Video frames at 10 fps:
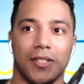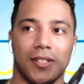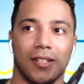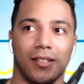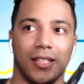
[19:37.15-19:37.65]
this
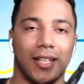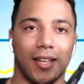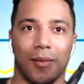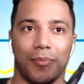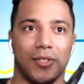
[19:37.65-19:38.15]
could link
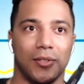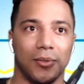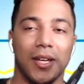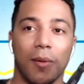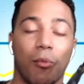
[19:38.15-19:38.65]
up
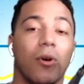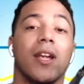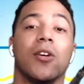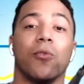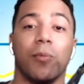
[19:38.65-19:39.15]
to more
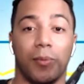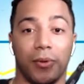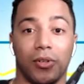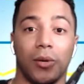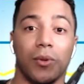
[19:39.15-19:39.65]

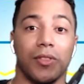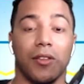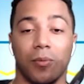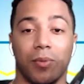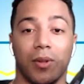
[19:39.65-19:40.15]
interoperability with
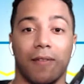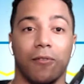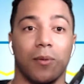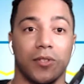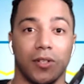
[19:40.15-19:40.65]
other
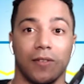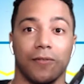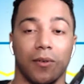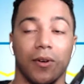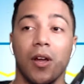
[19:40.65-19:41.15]
platforms looking
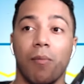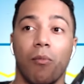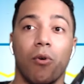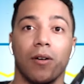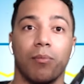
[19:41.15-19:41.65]
for
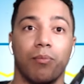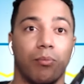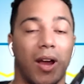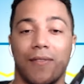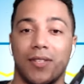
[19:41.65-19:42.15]
more
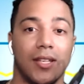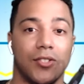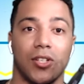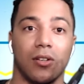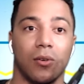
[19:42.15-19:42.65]
privacy and
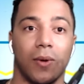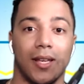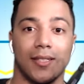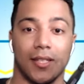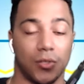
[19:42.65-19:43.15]
secure
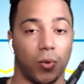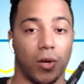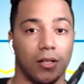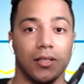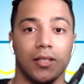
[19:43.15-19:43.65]
ways as
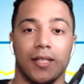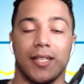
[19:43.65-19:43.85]
well.